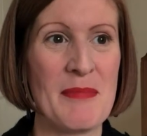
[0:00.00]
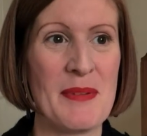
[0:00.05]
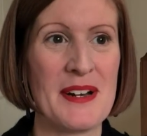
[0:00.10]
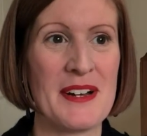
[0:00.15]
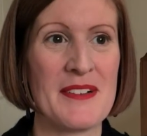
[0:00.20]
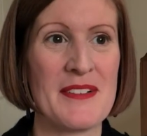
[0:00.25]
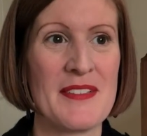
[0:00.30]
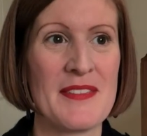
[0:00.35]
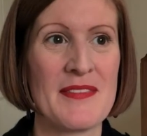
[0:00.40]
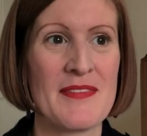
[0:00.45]

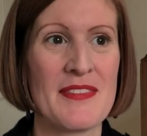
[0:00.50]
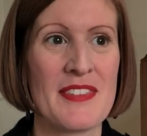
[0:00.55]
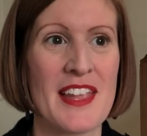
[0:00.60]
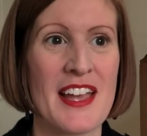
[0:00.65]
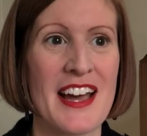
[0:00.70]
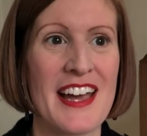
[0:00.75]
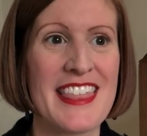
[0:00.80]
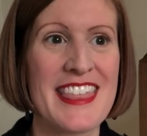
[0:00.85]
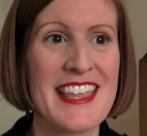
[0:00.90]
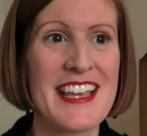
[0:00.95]
but
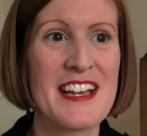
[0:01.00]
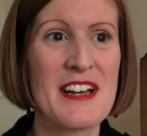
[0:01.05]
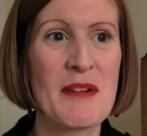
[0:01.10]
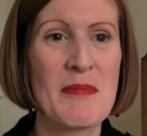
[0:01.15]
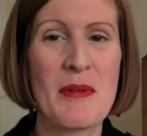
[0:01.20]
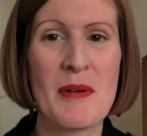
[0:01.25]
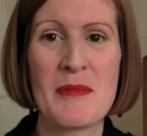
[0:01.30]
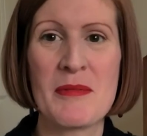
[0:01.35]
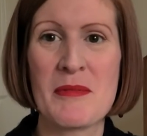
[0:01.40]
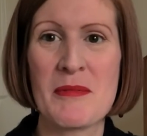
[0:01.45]
I think I'll
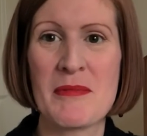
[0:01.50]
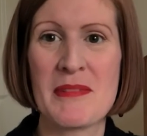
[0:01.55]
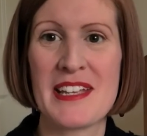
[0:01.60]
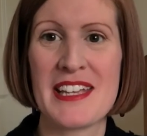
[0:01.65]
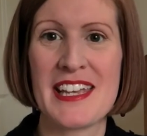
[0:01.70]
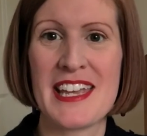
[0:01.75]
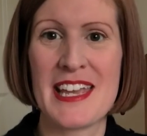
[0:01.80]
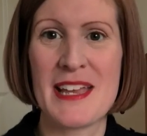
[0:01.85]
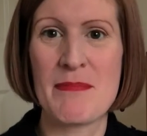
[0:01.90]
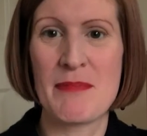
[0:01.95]
probably
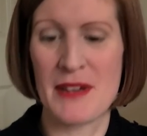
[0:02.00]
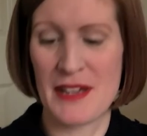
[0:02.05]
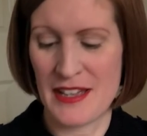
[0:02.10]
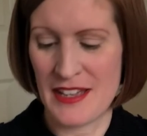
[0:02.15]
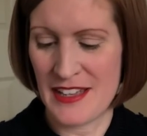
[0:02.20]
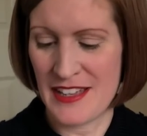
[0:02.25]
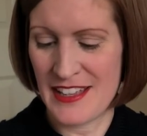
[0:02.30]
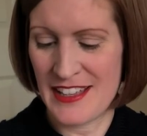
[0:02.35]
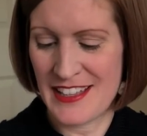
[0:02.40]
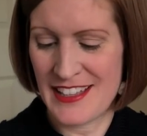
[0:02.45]
keep
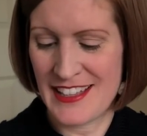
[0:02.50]
it